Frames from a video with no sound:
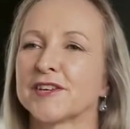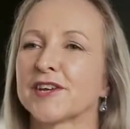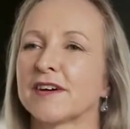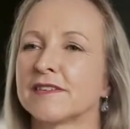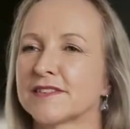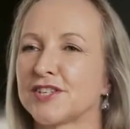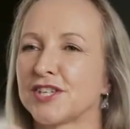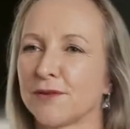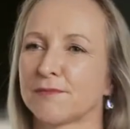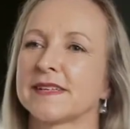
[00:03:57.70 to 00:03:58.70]
so you can't just
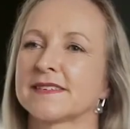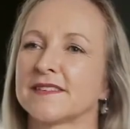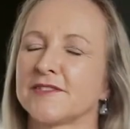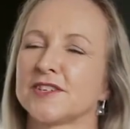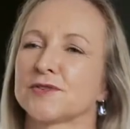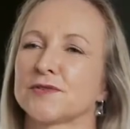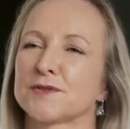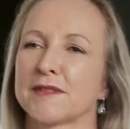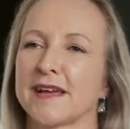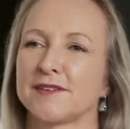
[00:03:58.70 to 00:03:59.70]
jump into the visuals
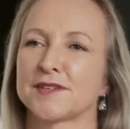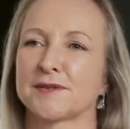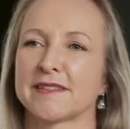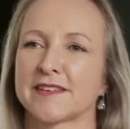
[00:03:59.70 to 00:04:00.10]
without doing the